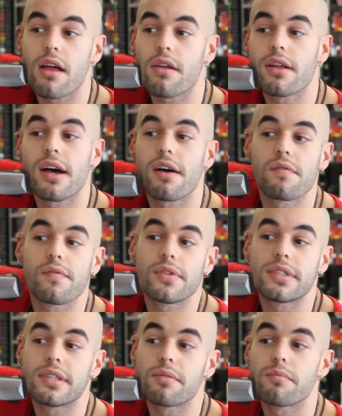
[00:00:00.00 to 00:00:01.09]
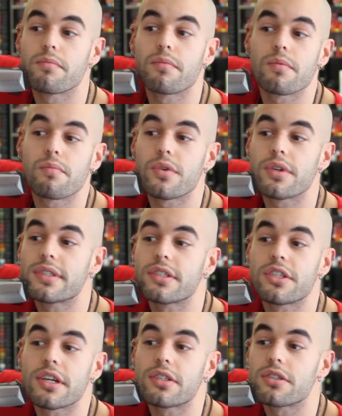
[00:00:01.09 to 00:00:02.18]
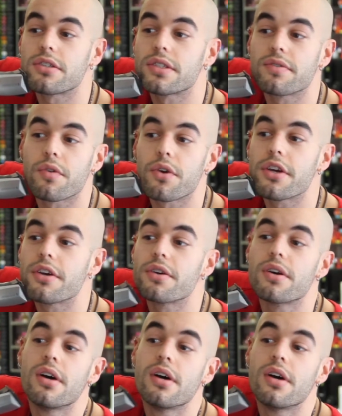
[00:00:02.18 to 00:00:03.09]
they'll have some more suggestions for you.